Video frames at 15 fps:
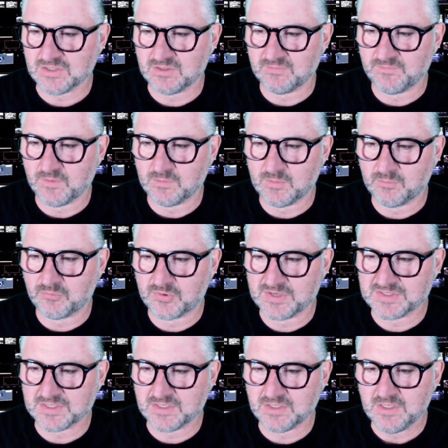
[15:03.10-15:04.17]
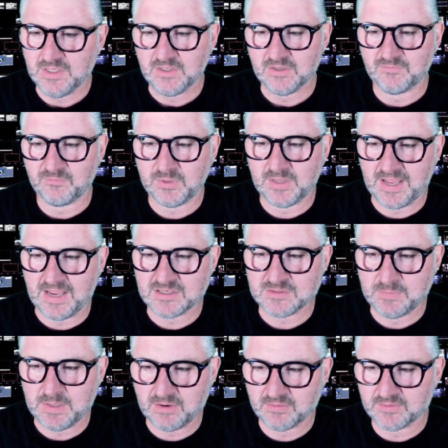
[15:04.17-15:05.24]
and former president of
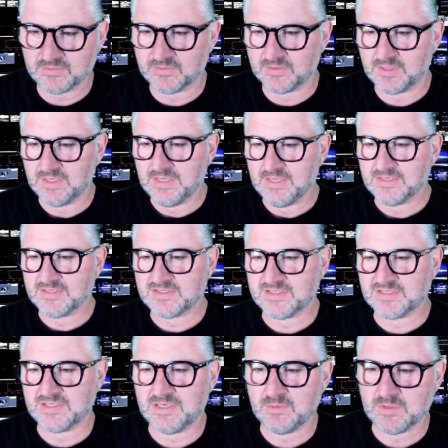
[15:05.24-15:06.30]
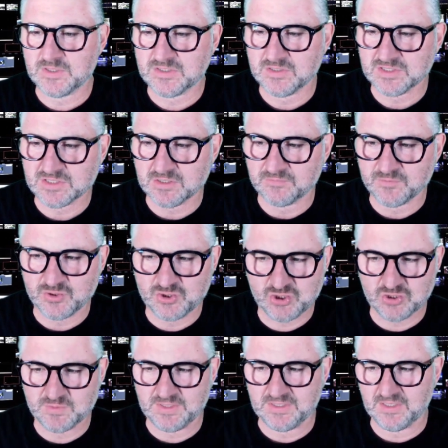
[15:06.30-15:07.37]
Planned Parenthood, has distinguished herself
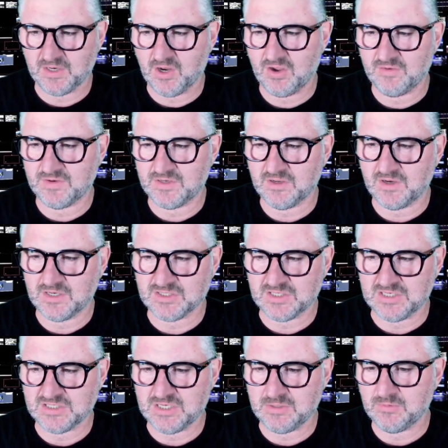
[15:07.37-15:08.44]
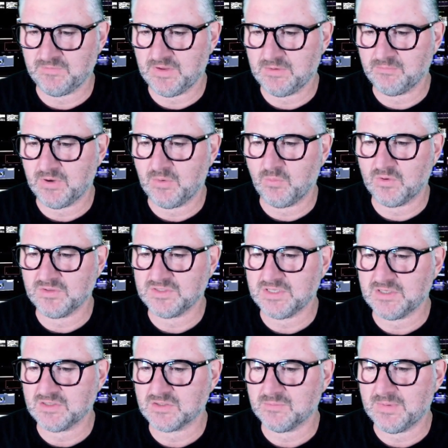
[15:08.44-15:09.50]
during the COVID-19 deep event by
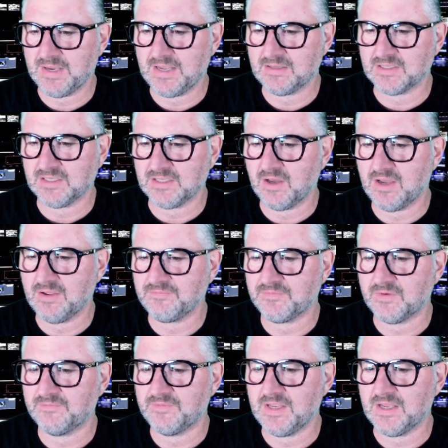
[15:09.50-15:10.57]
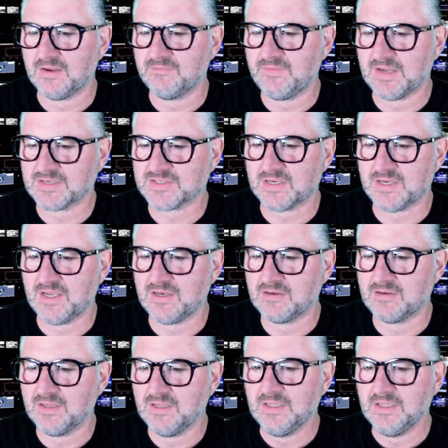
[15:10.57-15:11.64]
wanting to make the life of the
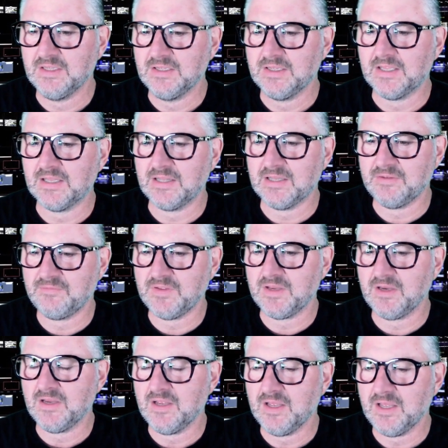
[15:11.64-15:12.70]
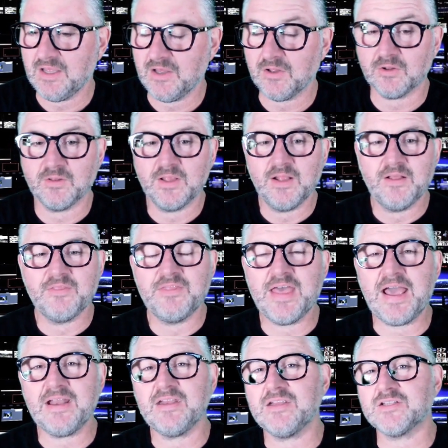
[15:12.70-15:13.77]
unvaccinated a living hell.
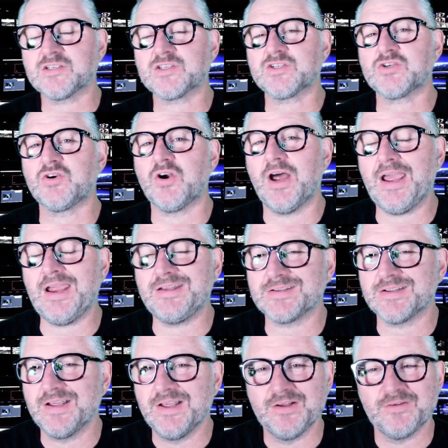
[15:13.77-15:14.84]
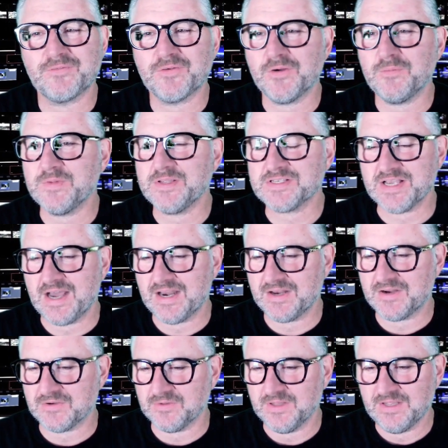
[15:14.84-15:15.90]
That is straight from this
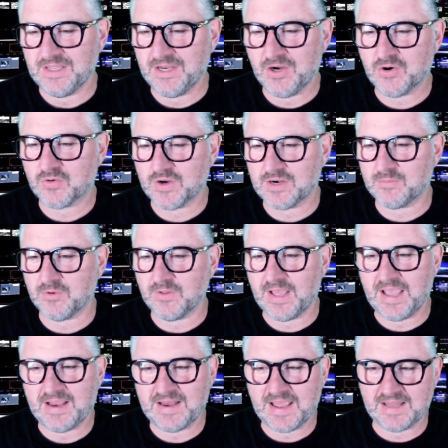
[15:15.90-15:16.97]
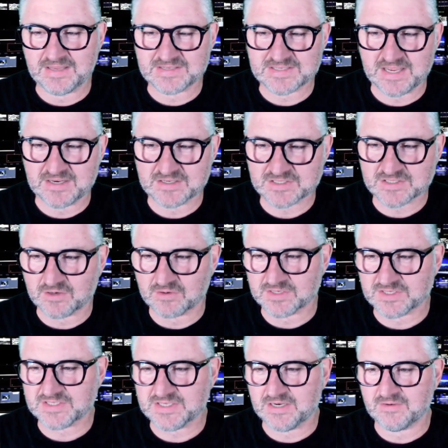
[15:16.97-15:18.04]
article. Incredible. And Alexander Soros,
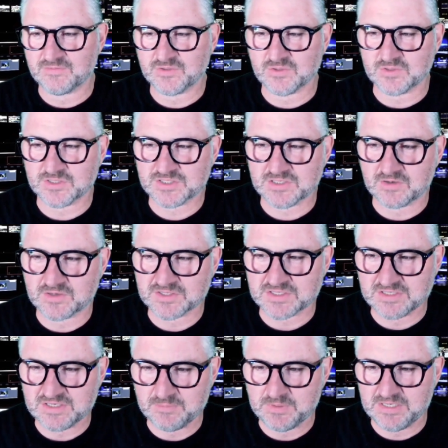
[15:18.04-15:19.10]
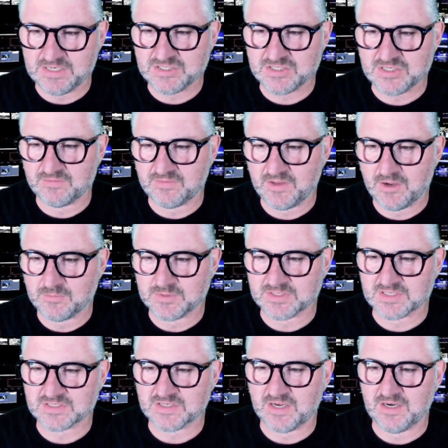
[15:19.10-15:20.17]
son of George Soros and deputy chair of the Open
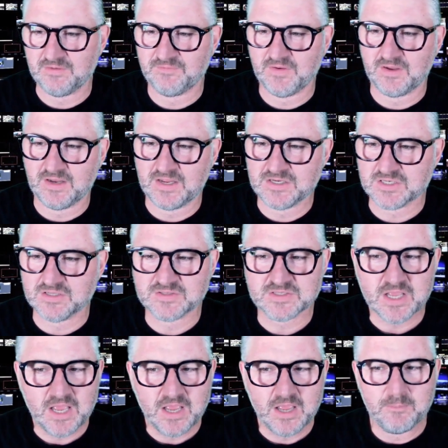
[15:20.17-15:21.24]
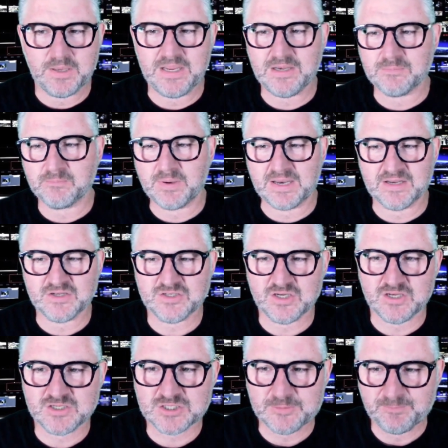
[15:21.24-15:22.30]
Society Foundations. Pete
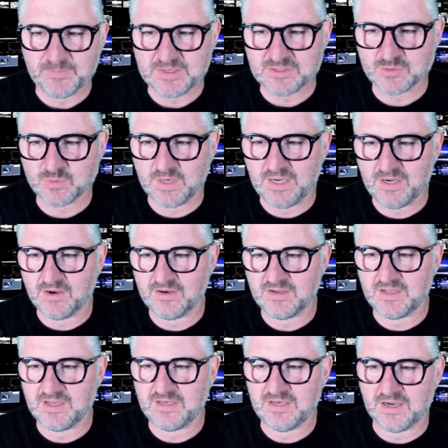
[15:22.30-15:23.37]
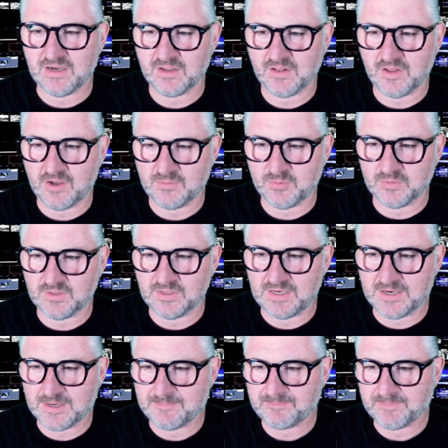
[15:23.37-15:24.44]
Buttigieg, 2019, young global leader.